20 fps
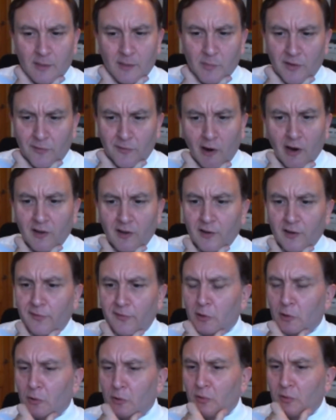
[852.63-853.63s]
That can be very
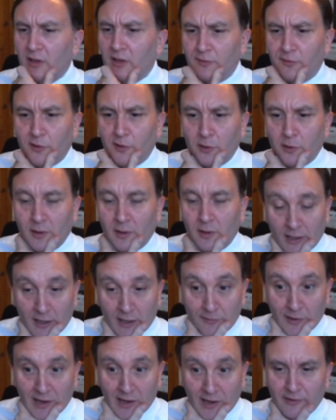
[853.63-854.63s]
difficult. And if you
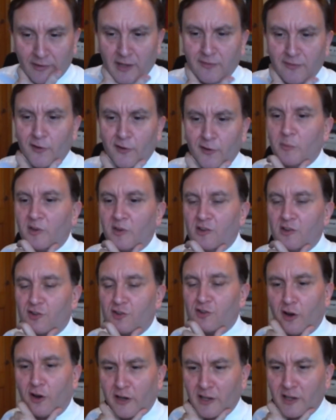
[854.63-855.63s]
have any firms in
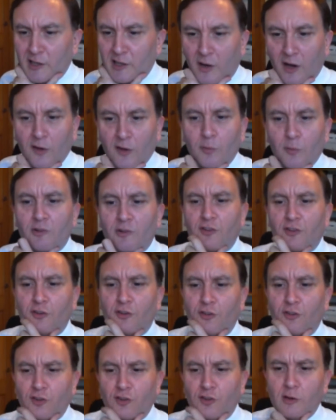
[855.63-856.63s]
China, you might as well
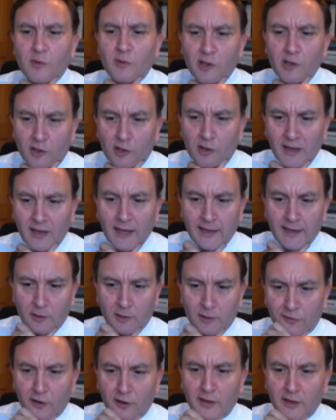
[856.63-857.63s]
just assume that you're going to be
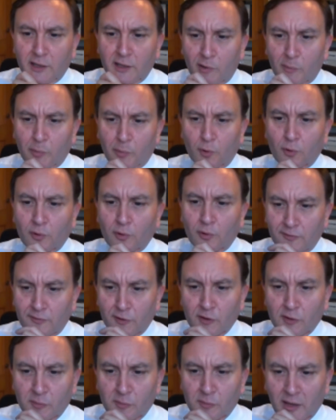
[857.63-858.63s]
late on filing your report in
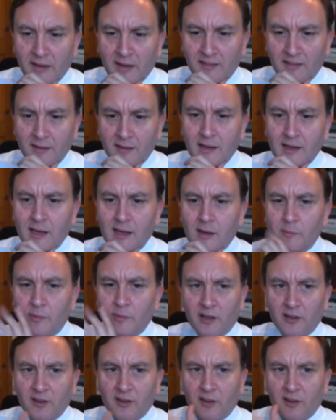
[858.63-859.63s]
the first place,
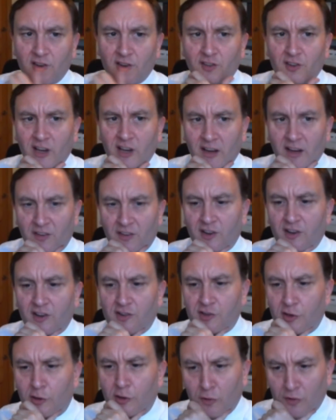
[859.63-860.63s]
because it just takes
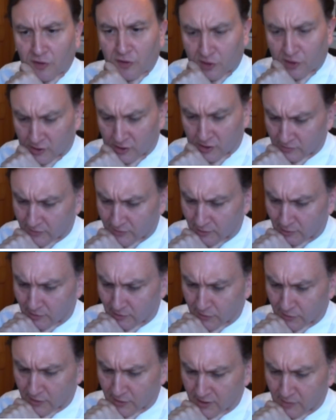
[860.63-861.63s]
such a long time to
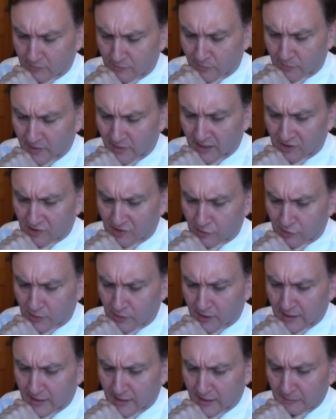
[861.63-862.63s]
verify the
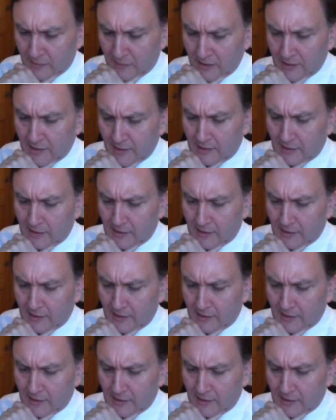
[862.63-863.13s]
information now.